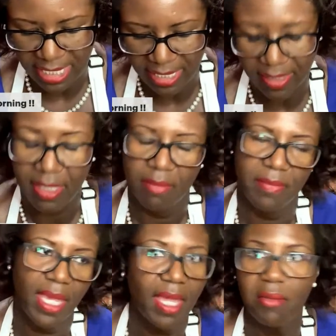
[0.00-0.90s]
Like,
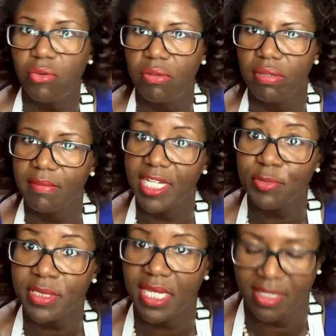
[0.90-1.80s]
man, whew,
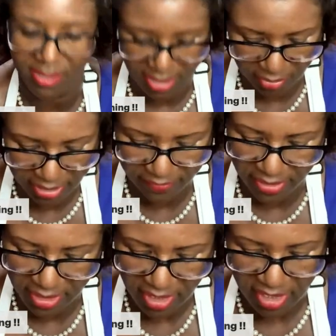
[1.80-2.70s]
mashed potatoes and
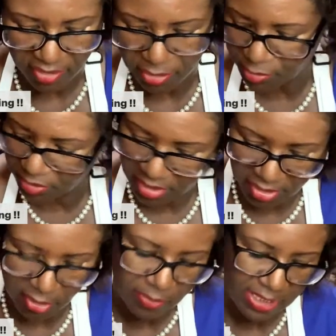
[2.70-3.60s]
gravy. Those were the
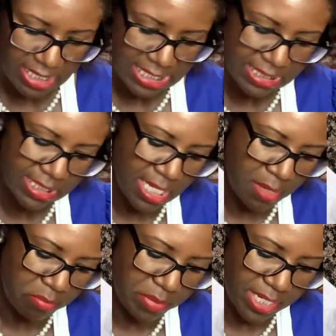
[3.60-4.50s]
good old days.
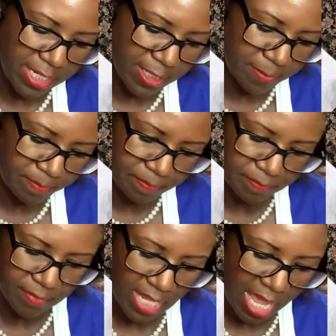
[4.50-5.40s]
But um,
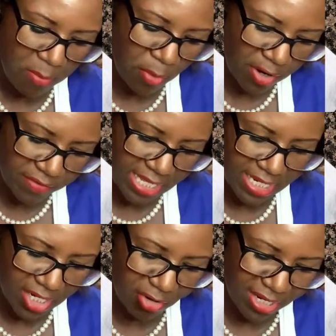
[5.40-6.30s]
I'm more of
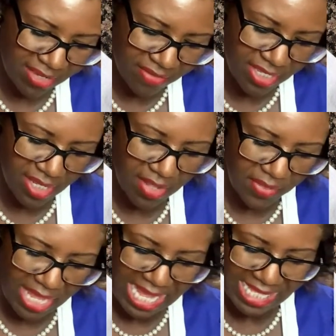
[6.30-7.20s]
like a gravy on
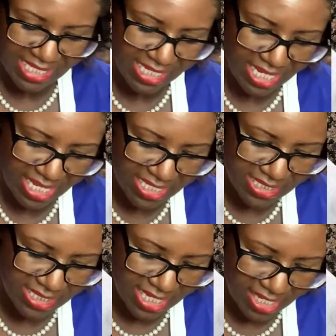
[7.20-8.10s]
the
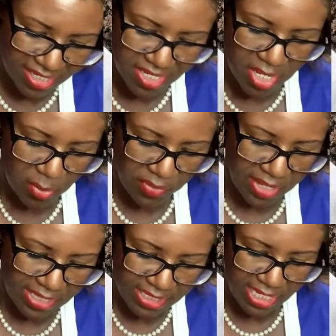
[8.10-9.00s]
holidays, like with
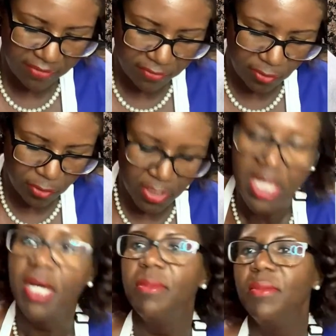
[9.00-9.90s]
holiday food.
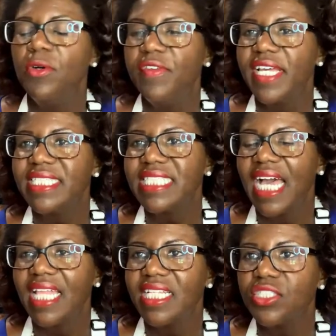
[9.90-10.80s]
But moving in
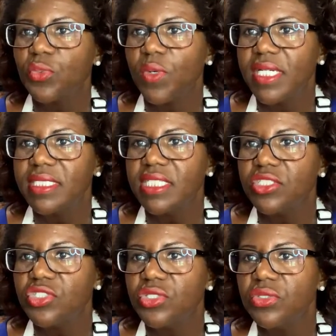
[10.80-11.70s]
silence, what
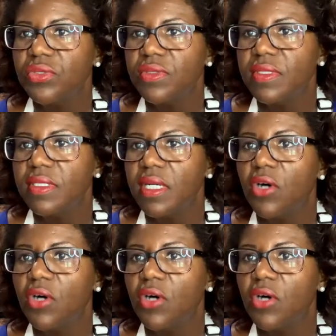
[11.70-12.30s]
did you?